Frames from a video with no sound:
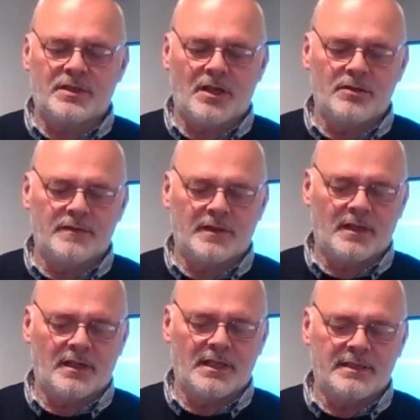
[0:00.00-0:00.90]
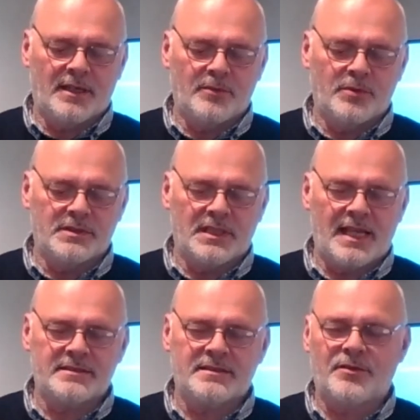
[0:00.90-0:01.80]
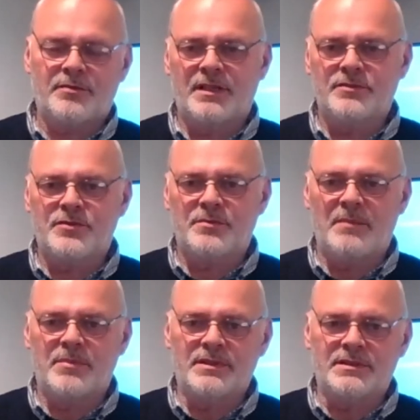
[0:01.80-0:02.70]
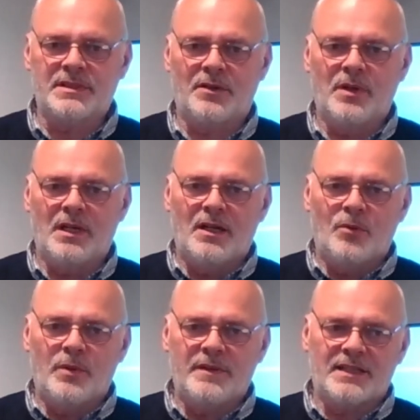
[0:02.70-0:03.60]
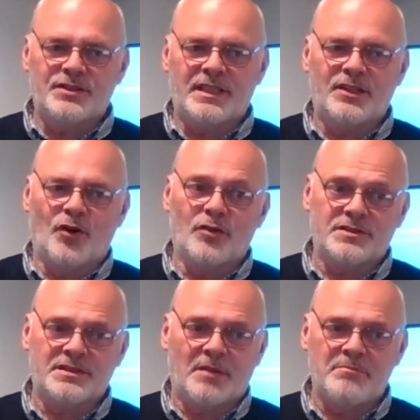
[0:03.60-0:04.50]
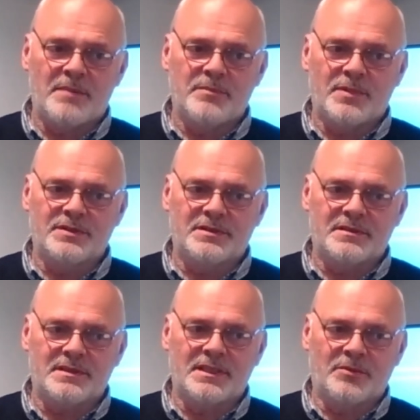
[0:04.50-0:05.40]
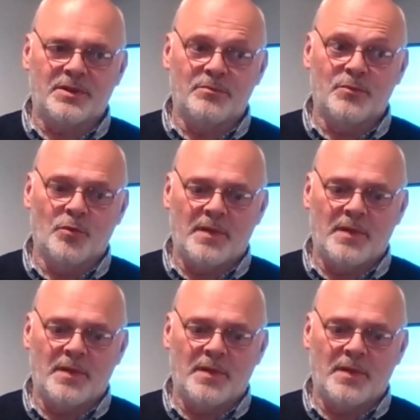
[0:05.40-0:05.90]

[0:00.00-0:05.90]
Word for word: we took over, there was less than 300 members. So we've actually got some members, yeah, we've got more